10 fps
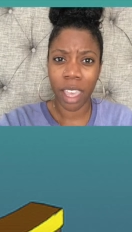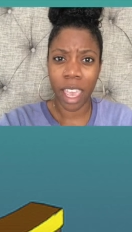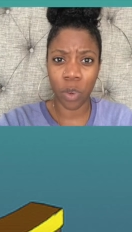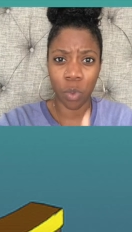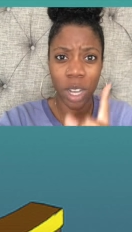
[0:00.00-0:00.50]

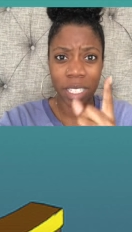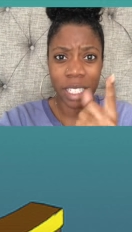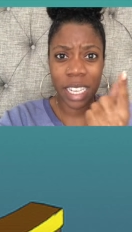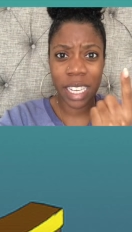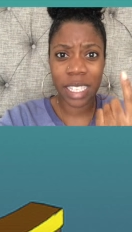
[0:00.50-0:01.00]
And once
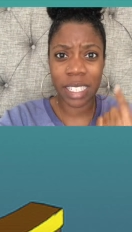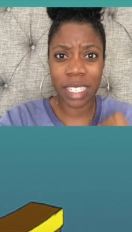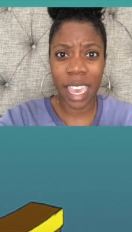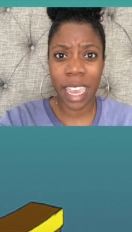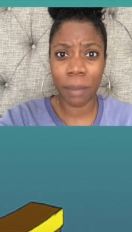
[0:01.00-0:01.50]
he
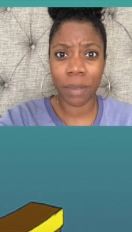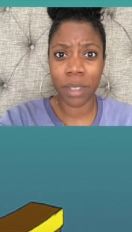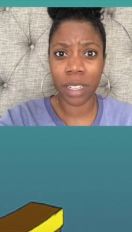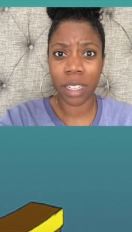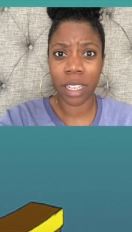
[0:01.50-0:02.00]
escaped,
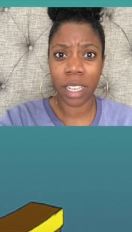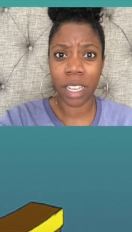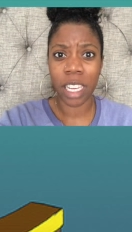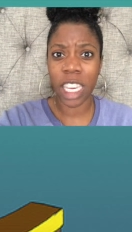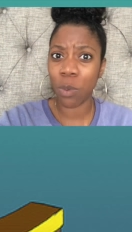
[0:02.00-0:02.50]

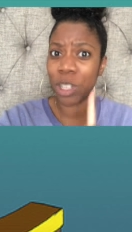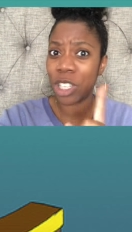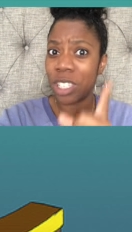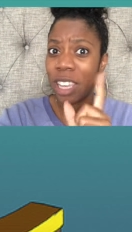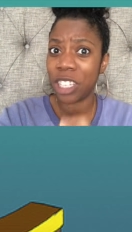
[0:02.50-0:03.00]
he would
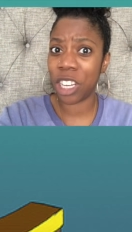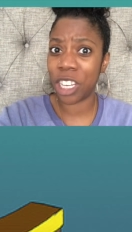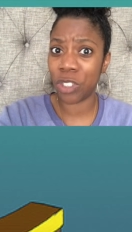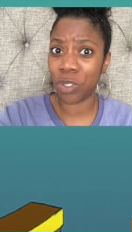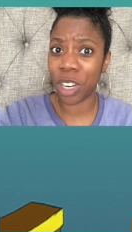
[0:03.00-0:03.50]
set
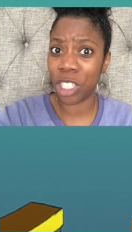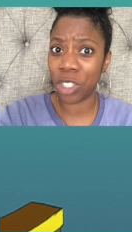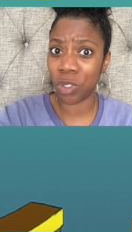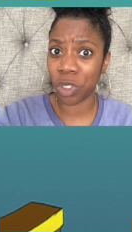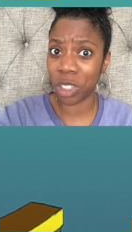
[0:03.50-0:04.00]
his friends
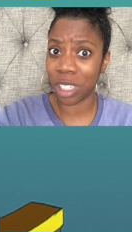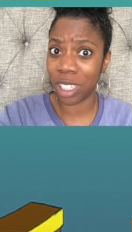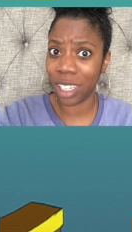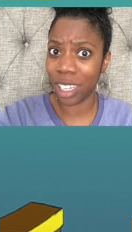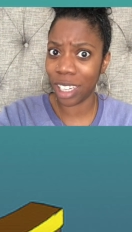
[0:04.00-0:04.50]

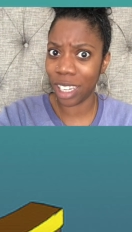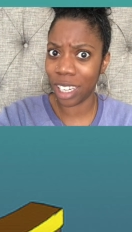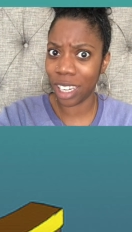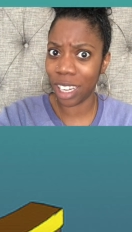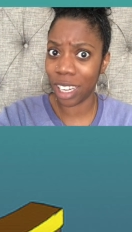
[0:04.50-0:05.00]

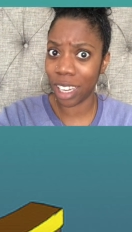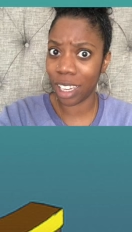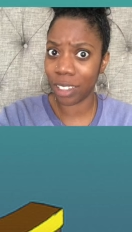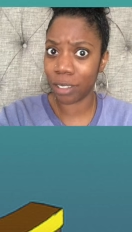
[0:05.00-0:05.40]
free.